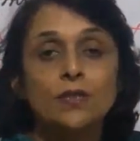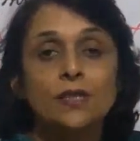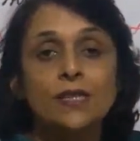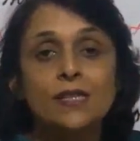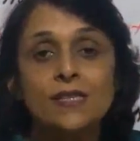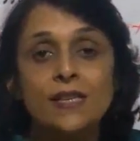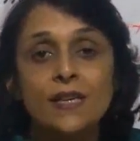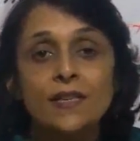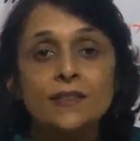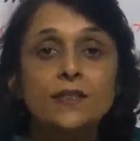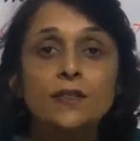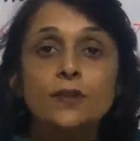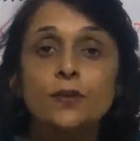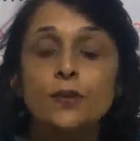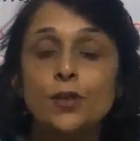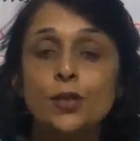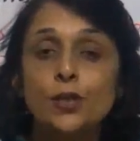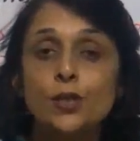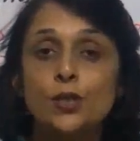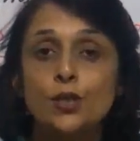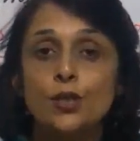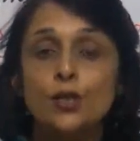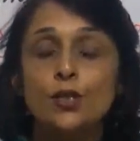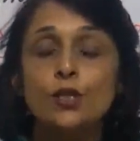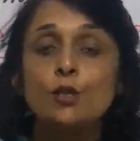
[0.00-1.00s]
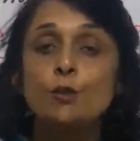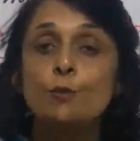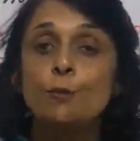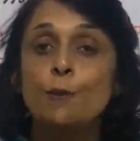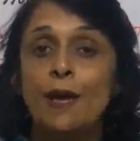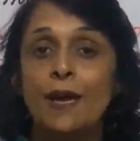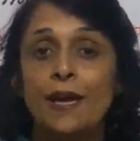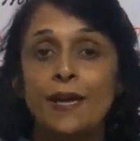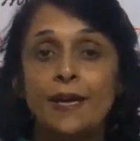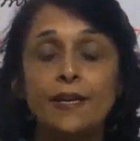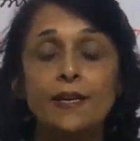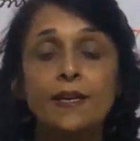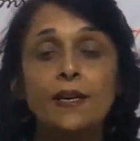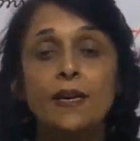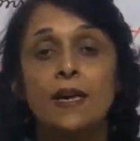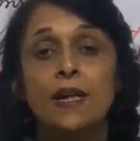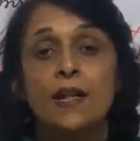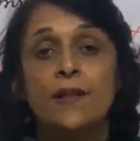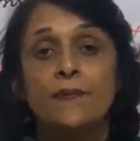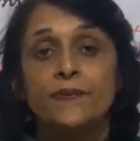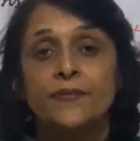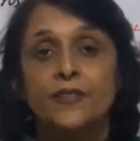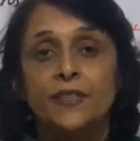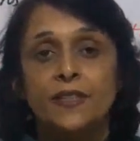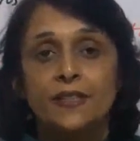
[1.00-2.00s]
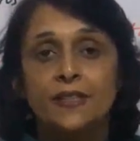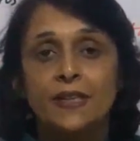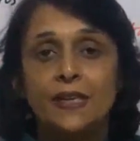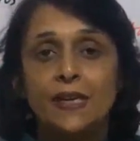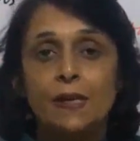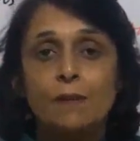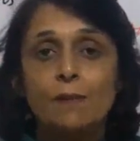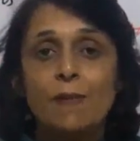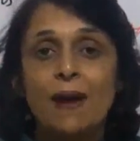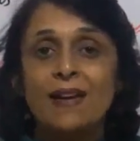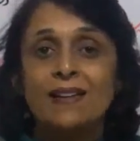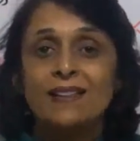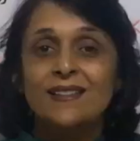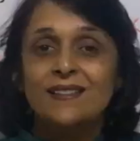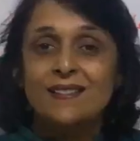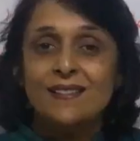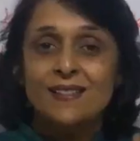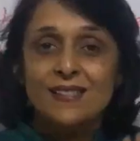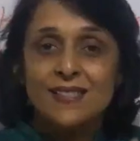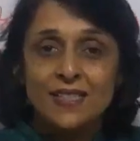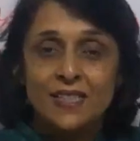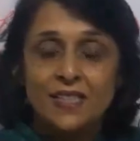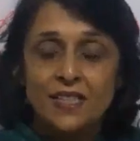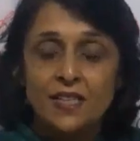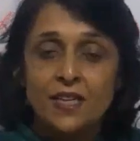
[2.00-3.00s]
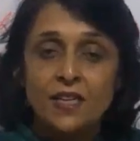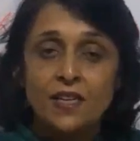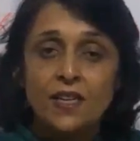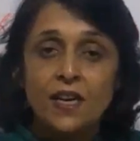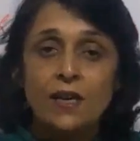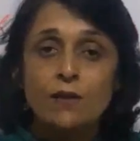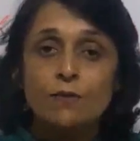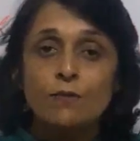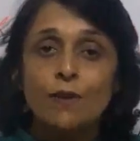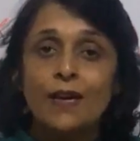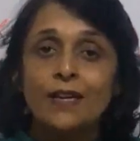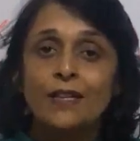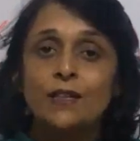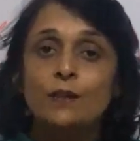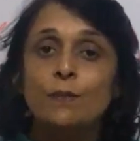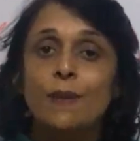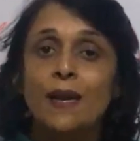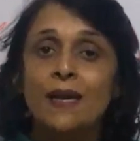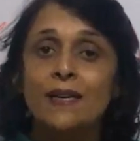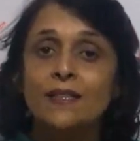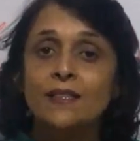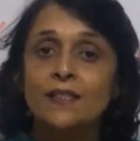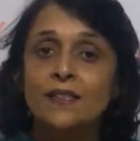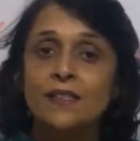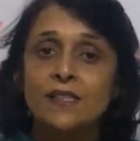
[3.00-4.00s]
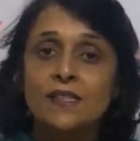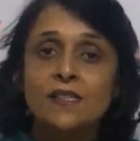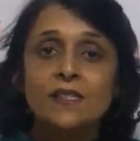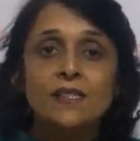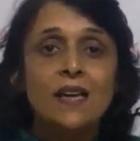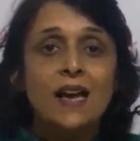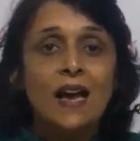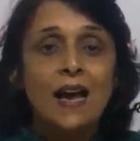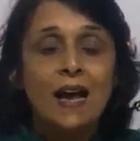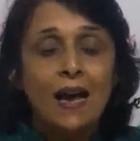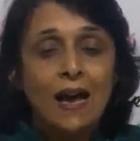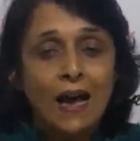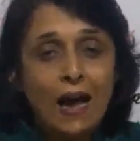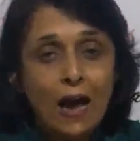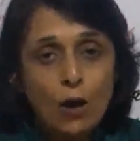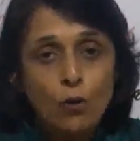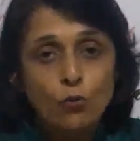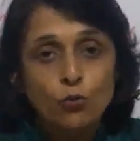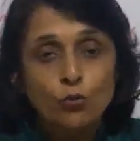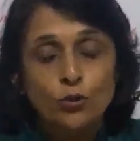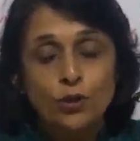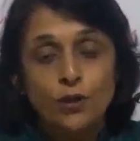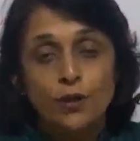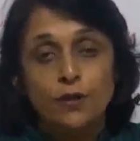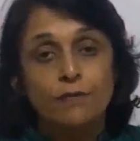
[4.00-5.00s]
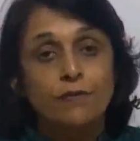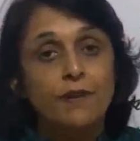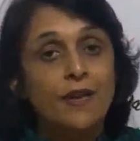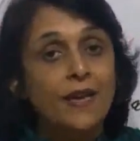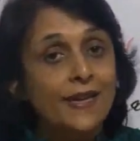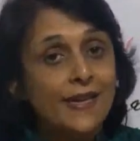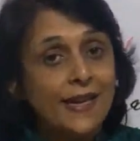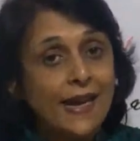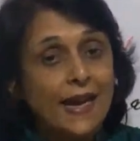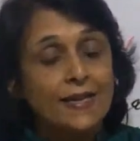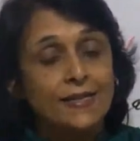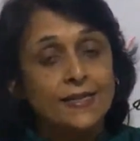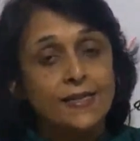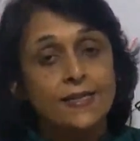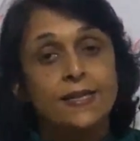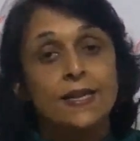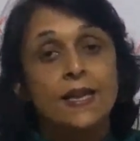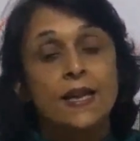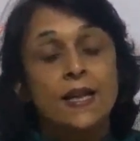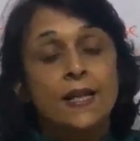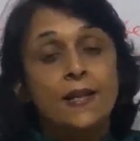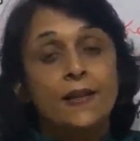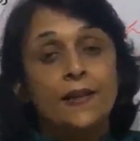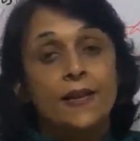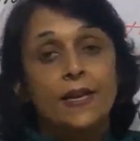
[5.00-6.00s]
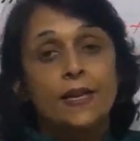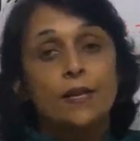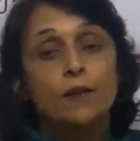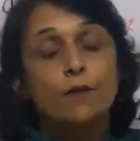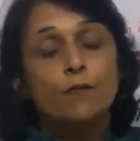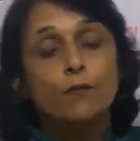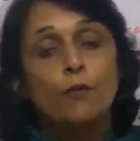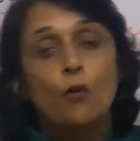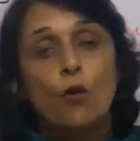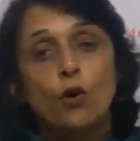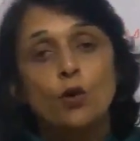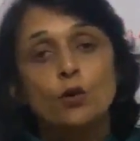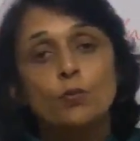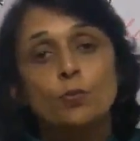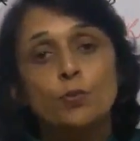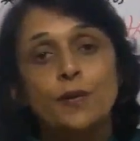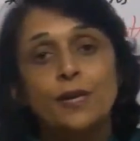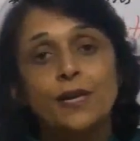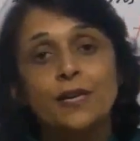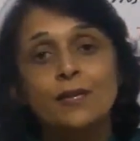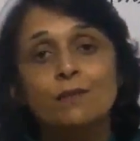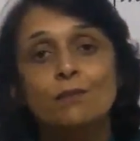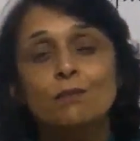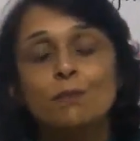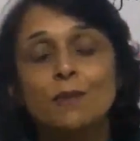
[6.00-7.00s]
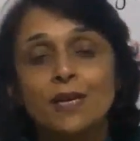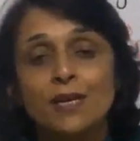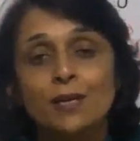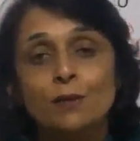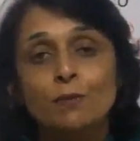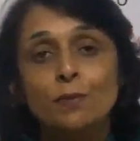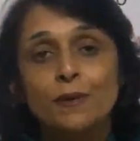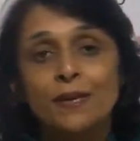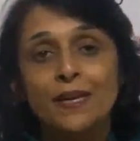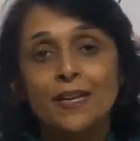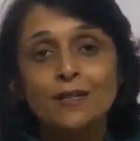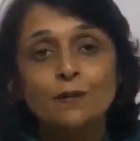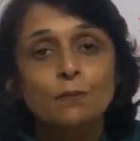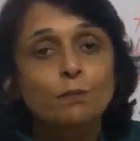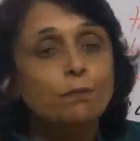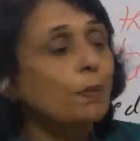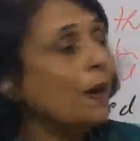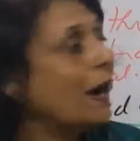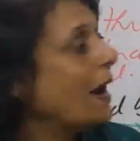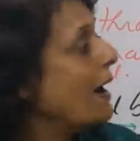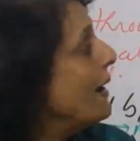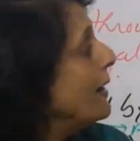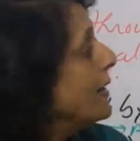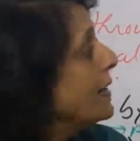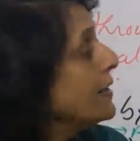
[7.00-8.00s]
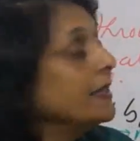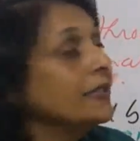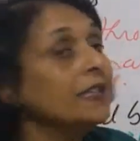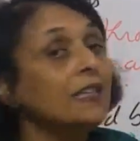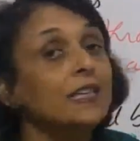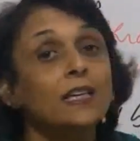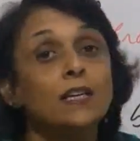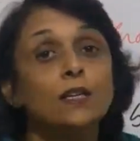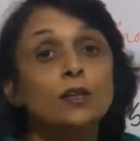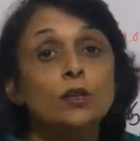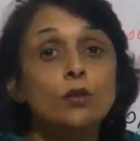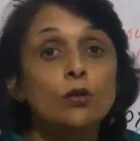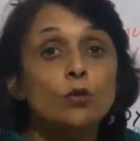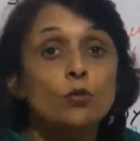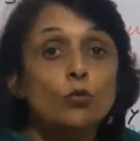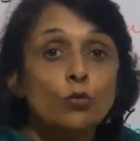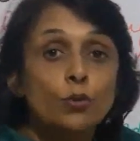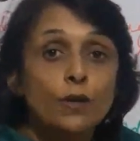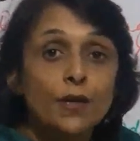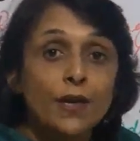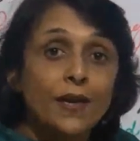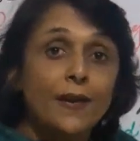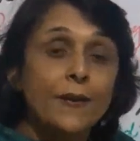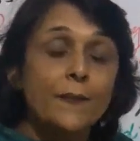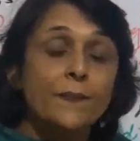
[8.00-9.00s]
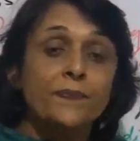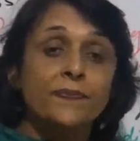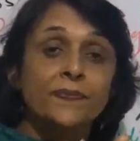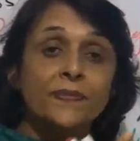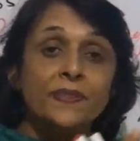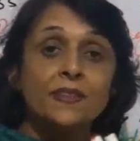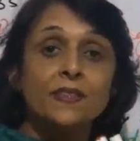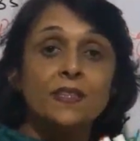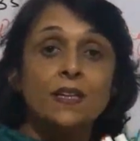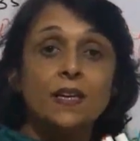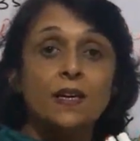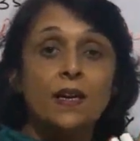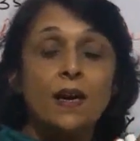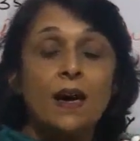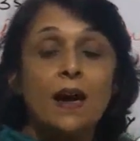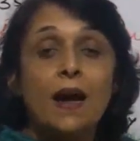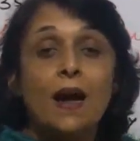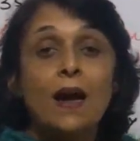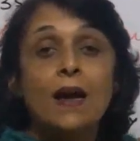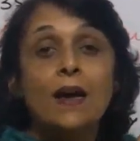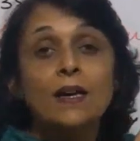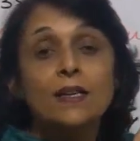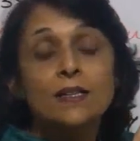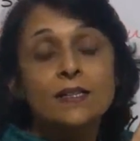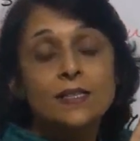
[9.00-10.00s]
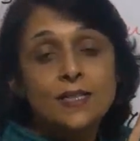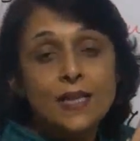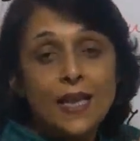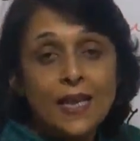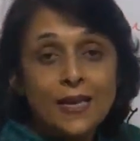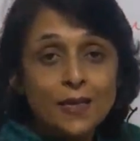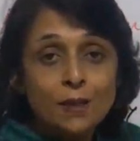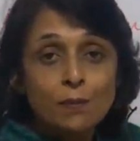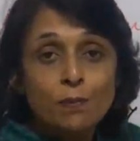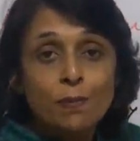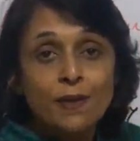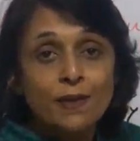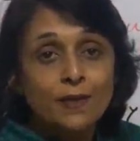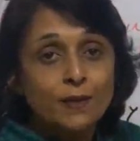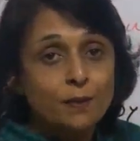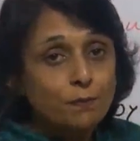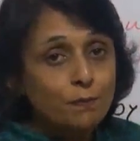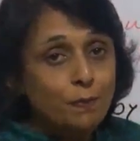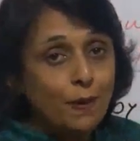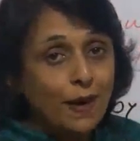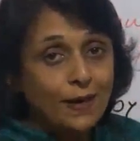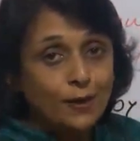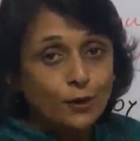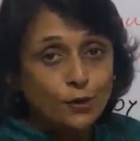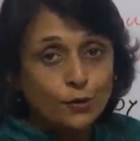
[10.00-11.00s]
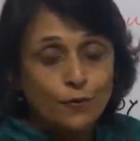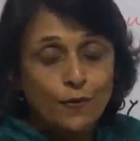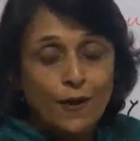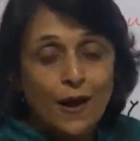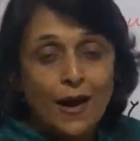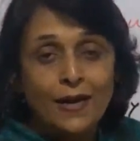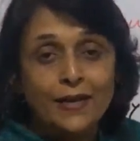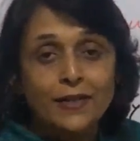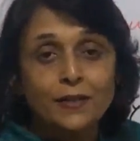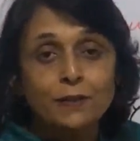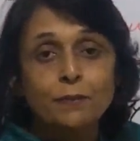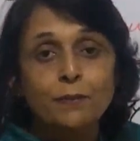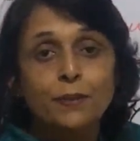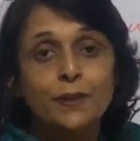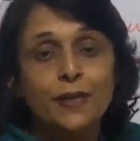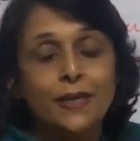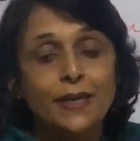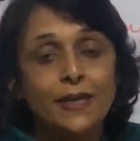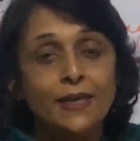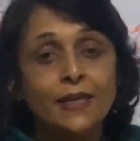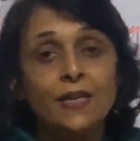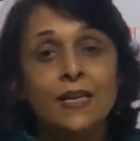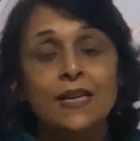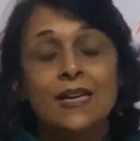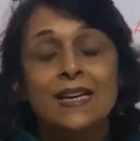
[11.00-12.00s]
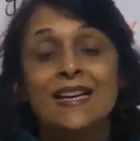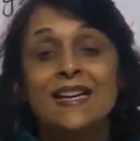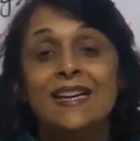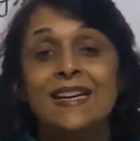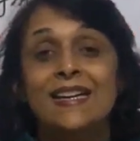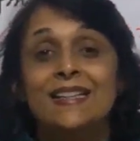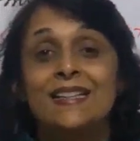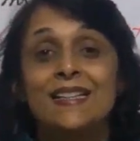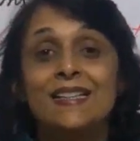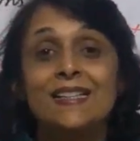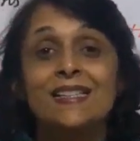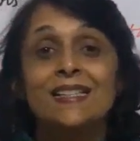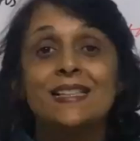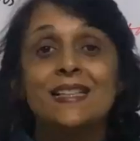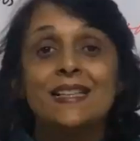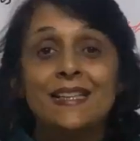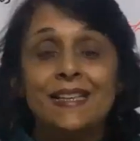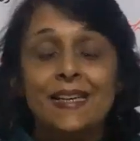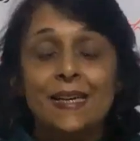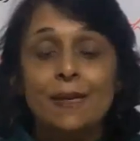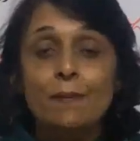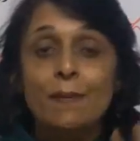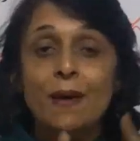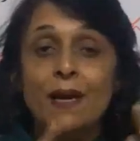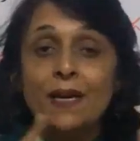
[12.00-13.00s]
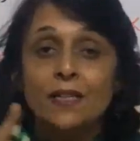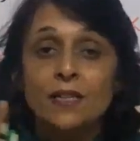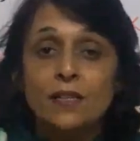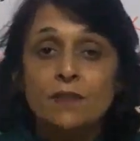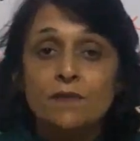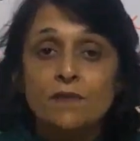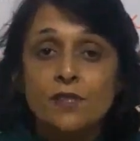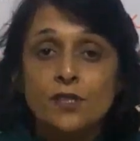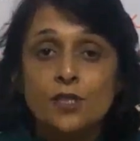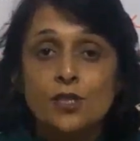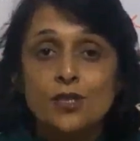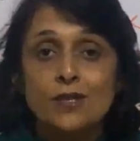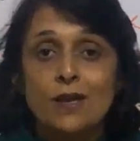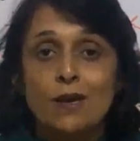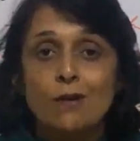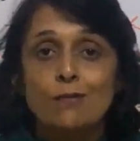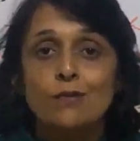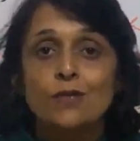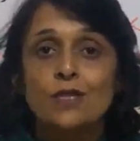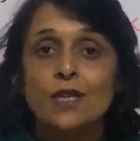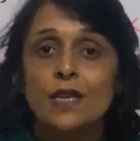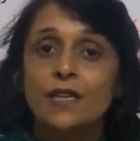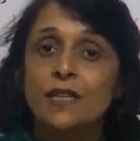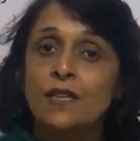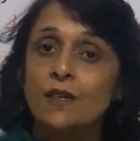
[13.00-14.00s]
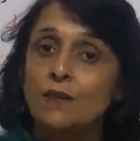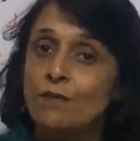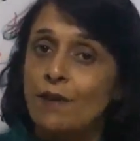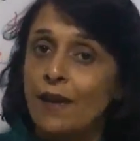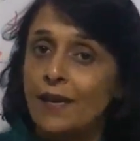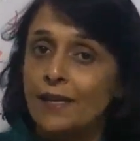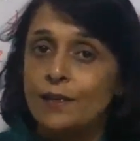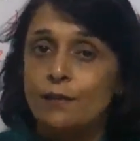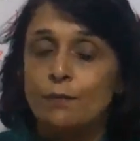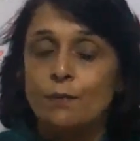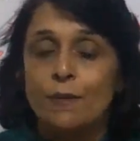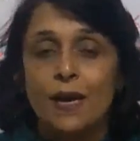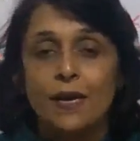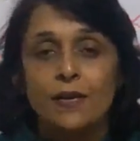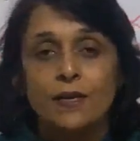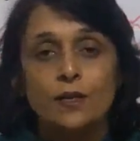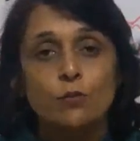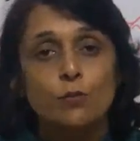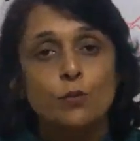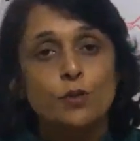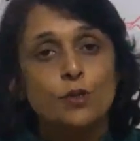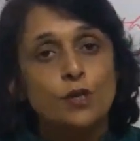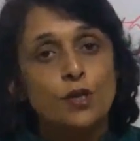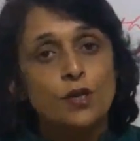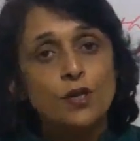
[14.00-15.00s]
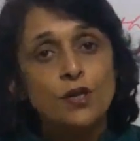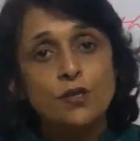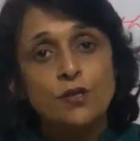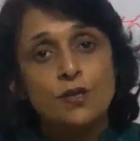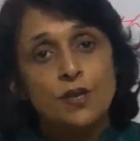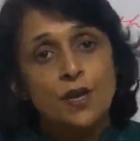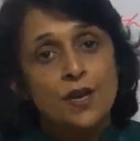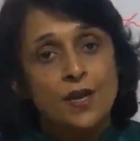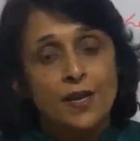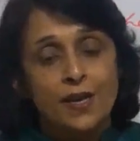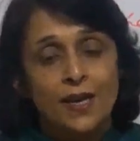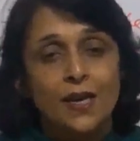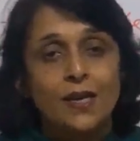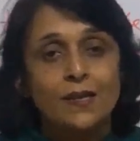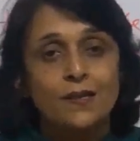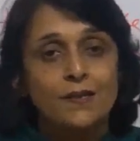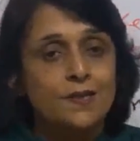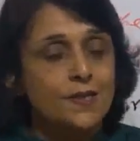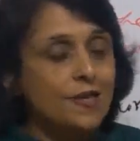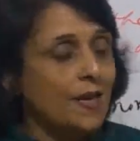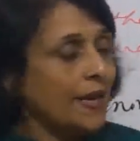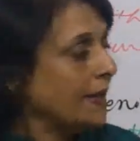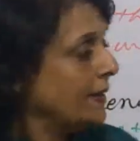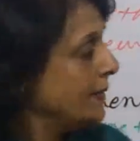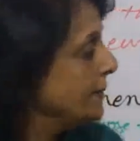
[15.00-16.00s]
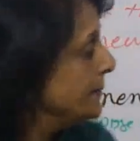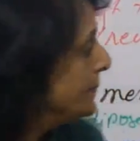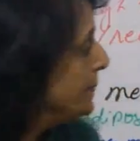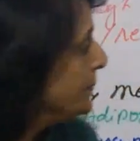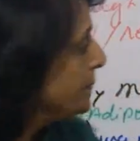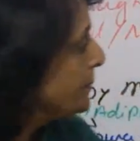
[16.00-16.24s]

These are the regions where the gray matter is inner and white matter is outer, whereas in forebrain, midbrain part, including the cerebellum part of hindbrain, it is gray matter which is outside and white matter which is inside.